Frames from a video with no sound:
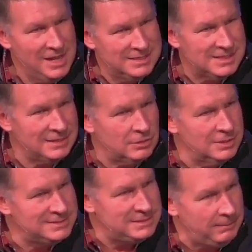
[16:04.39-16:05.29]
It's like they're
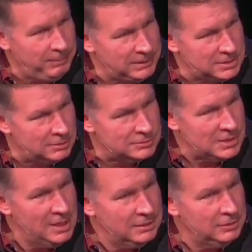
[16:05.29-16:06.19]
on tippy toes
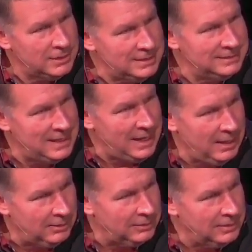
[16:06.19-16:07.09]
looking
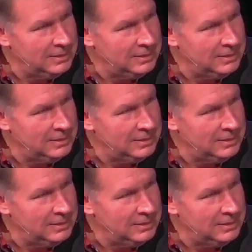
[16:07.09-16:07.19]
down.